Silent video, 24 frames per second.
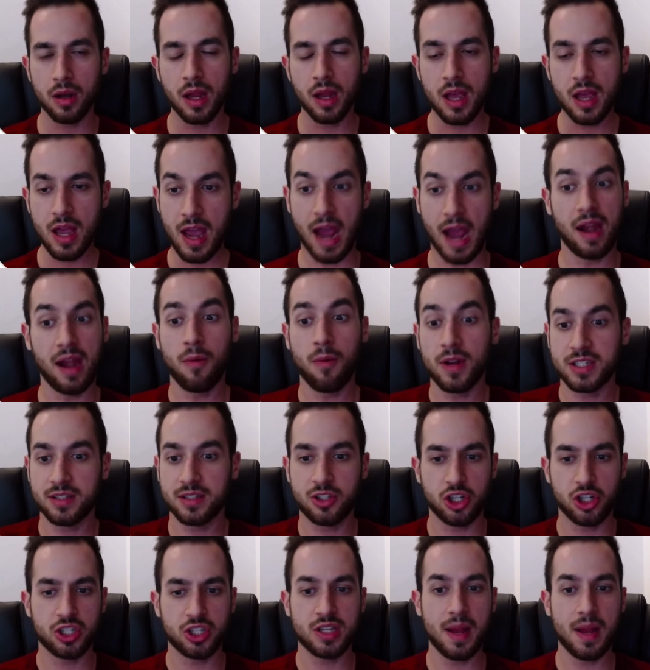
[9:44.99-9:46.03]
Anyways,
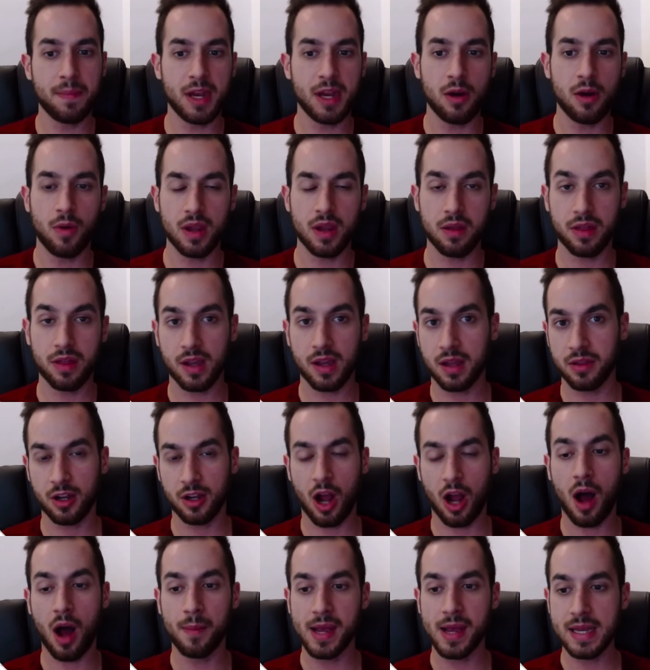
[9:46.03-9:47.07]
just let me know what you think in the
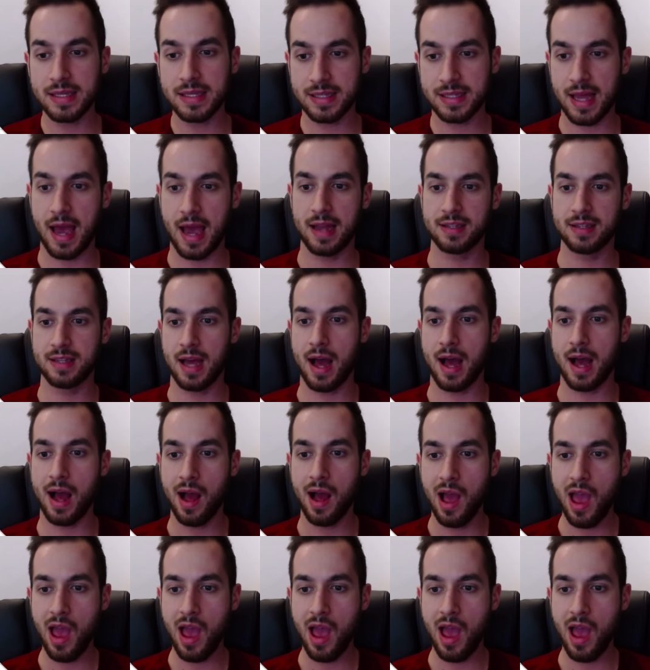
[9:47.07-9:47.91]
comments, and I